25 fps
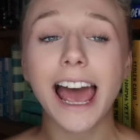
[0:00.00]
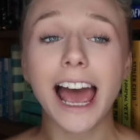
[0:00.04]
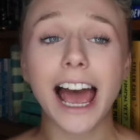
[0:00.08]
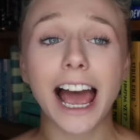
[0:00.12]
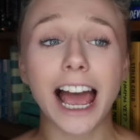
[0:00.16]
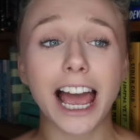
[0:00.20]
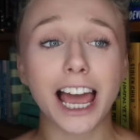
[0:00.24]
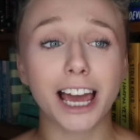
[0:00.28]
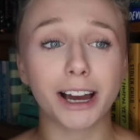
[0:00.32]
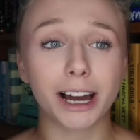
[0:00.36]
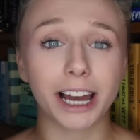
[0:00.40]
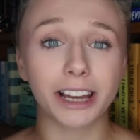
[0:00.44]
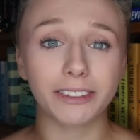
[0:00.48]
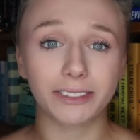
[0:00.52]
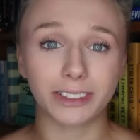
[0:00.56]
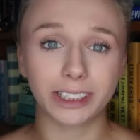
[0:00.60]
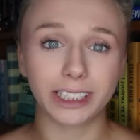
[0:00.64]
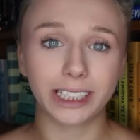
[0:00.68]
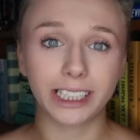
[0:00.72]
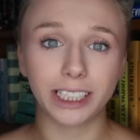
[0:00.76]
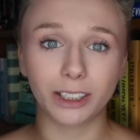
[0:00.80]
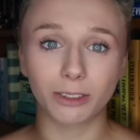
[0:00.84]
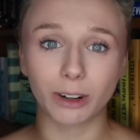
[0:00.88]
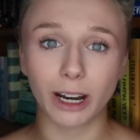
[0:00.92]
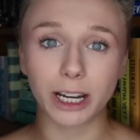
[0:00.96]
I've
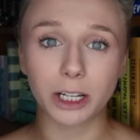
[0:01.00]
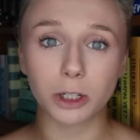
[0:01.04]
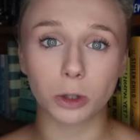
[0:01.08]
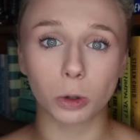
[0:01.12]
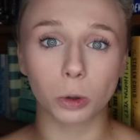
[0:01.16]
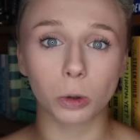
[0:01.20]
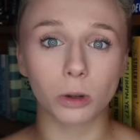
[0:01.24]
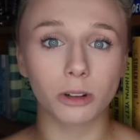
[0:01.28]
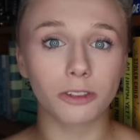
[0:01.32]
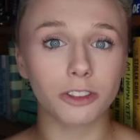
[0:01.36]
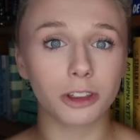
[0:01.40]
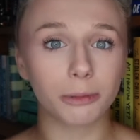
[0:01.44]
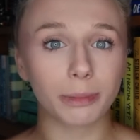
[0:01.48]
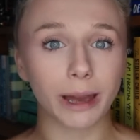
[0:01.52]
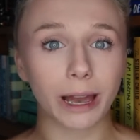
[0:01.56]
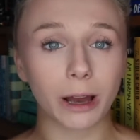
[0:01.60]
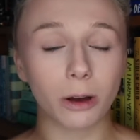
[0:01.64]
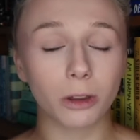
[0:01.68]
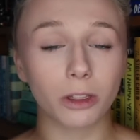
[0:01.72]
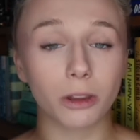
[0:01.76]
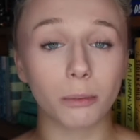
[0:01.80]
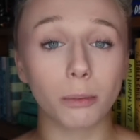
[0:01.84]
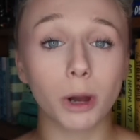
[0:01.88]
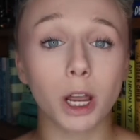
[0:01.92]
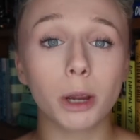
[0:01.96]
nearly read all of them out
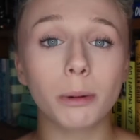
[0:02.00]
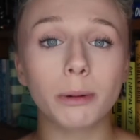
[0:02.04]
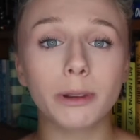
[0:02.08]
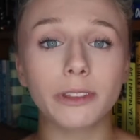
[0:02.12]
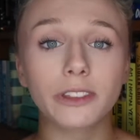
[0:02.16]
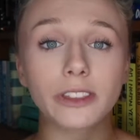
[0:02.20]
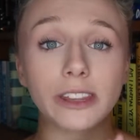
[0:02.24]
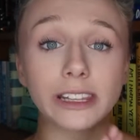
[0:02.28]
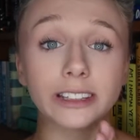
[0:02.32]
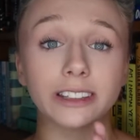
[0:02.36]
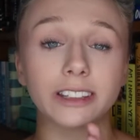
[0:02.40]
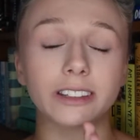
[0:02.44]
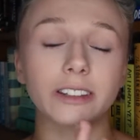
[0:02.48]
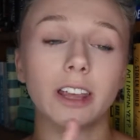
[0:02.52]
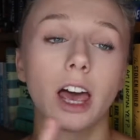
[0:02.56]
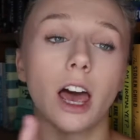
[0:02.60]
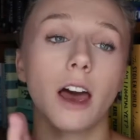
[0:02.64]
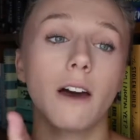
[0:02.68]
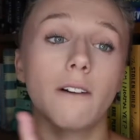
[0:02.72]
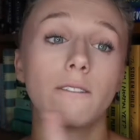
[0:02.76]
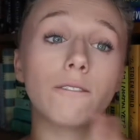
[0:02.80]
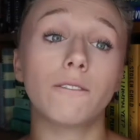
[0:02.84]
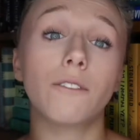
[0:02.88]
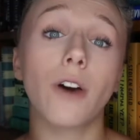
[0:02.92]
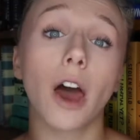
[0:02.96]
at the moment. This is
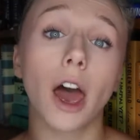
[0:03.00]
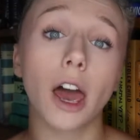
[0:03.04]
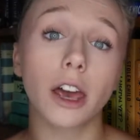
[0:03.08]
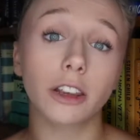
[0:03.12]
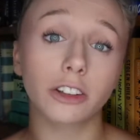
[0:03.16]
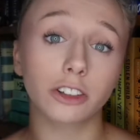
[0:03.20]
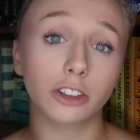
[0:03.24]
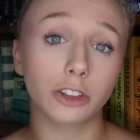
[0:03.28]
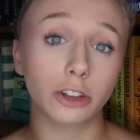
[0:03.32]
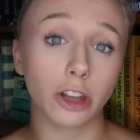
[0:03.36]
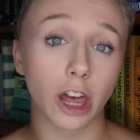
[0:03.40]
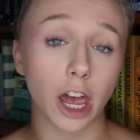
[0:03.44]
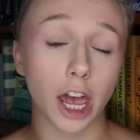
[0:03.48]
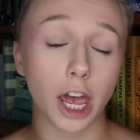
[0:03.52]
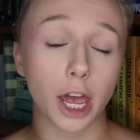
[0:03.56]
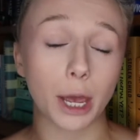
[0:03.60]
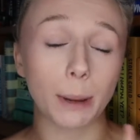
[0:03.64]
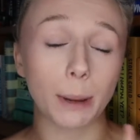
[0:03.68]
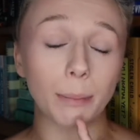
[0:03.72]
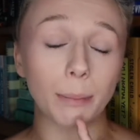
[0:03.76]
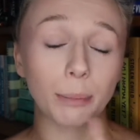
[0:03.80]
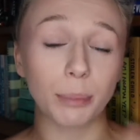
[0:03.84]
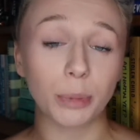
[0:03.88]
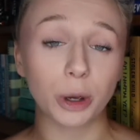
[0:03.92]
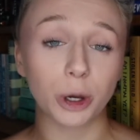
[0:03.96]
her first
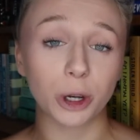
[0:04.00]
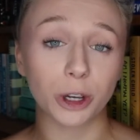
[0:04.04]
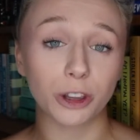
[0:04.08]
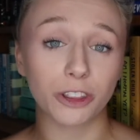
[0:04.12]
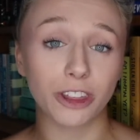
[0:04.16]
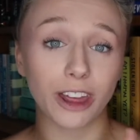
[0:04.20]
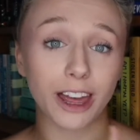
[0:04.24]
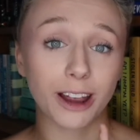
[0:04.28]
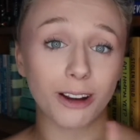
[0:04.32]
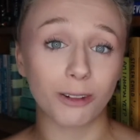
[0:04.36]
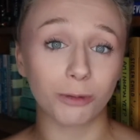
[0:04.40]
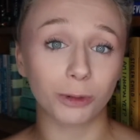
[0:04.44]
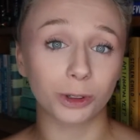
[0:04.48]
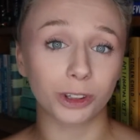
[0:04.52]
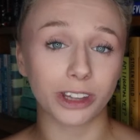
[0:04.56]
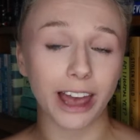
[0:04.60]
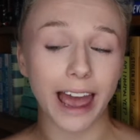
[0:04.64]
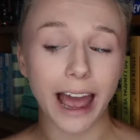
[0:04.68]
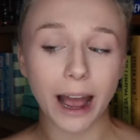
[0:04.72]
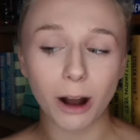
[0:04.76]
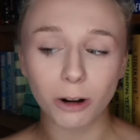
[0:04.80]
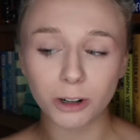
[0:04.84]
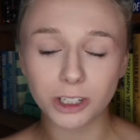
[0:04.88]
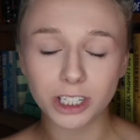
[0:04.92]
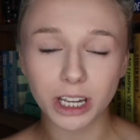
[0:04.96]
book that was
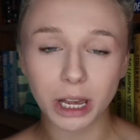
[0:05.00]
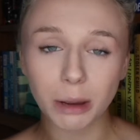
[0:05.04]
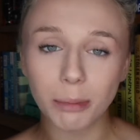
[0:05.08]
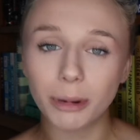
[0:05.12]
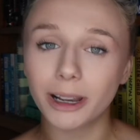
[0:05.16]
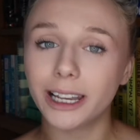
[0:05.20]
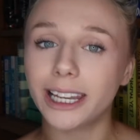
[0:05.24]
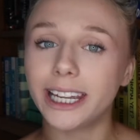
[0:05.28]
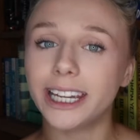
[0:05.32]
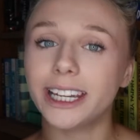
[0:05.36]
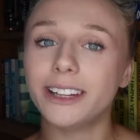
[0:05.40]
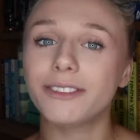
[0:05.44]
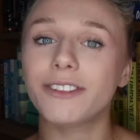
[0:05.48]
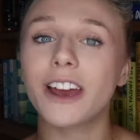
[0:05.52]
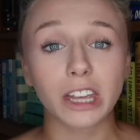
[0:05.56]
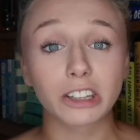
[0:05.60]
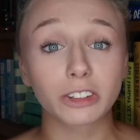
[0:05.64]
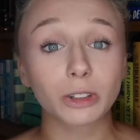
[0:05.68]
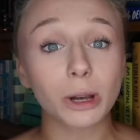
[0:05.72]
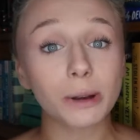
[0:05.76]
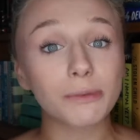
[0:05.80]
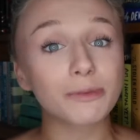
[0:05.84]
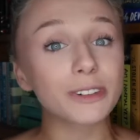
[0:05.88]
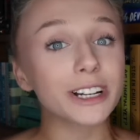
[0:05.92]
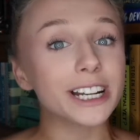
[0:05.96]
out, I believe.
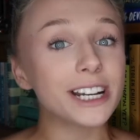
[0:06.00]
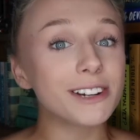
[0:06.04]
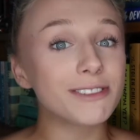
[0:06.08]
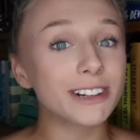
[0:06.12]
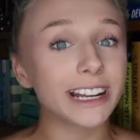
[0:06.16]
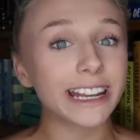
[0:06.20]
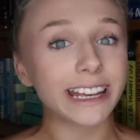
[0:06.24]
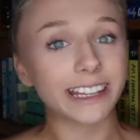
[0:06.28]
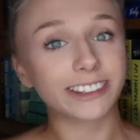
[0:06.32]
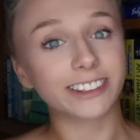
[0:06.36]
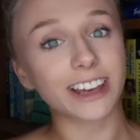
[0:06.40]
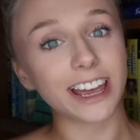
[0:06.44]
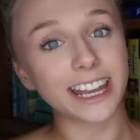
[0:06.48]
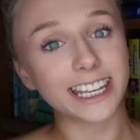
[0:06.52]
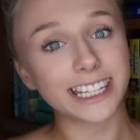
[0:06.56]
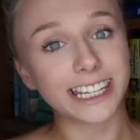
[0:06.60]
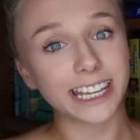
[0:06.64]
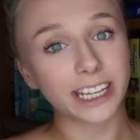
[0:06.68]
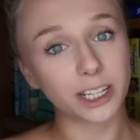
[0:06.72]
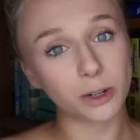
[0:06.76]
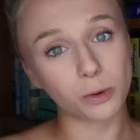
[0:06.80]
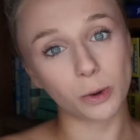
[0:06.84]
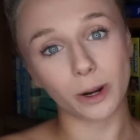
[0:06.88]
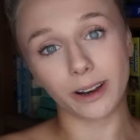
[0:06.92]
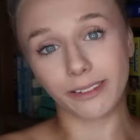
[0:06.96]
So I'm really excited to
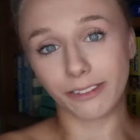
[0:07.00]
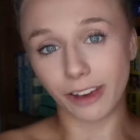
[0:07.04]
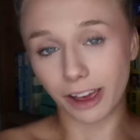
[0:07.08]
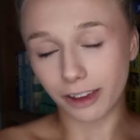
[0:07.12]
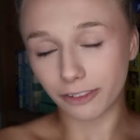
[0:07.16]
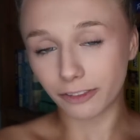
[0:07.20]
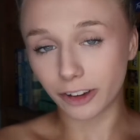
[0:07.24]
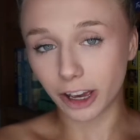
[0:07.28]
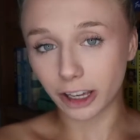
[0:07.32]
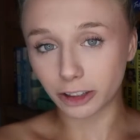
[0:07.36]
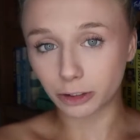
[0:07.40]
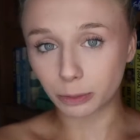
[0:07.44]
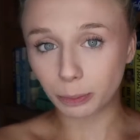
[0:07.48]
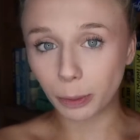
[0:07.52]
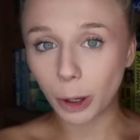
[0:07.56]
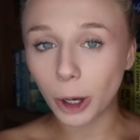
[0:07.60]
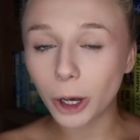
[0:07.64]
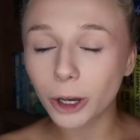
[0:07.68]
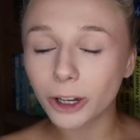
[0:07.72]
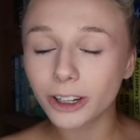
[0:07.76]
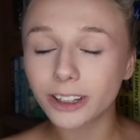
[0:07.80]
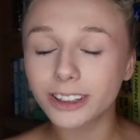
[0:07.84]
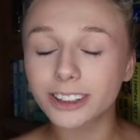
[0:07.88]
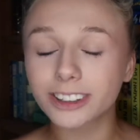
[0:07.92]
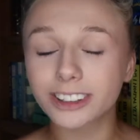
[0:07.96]
get to one of her first
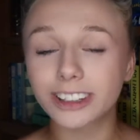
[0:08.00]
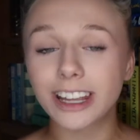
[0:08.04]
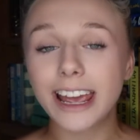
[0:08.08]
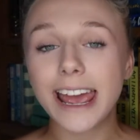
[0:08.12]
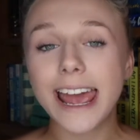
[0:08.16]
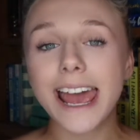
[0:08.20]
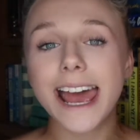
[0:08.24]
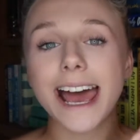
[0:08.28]
books.